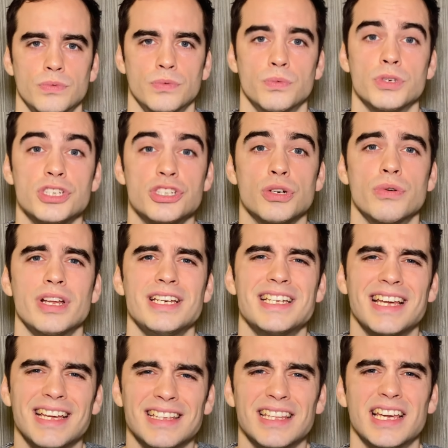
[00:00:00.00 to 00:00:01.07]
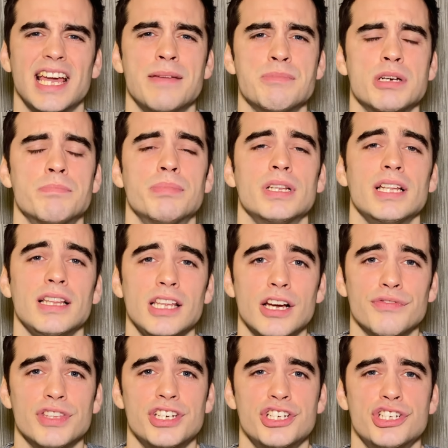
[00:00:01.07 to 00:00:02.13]
With Sony taking the game completely
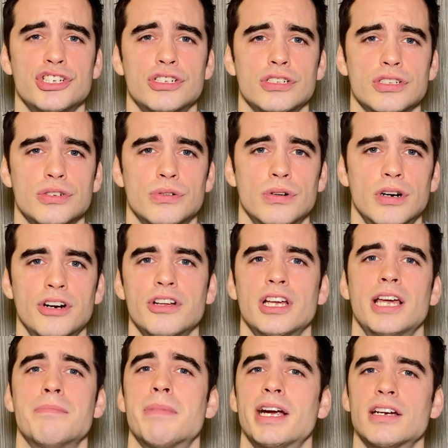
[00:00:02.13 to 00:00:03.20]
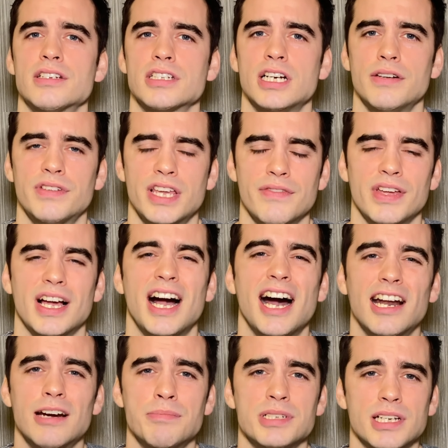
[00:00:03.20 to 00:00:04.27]
off the digital store and Microsoft giving
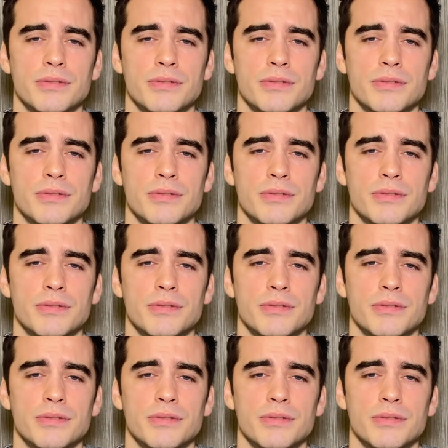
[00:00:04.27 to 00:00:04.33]
100%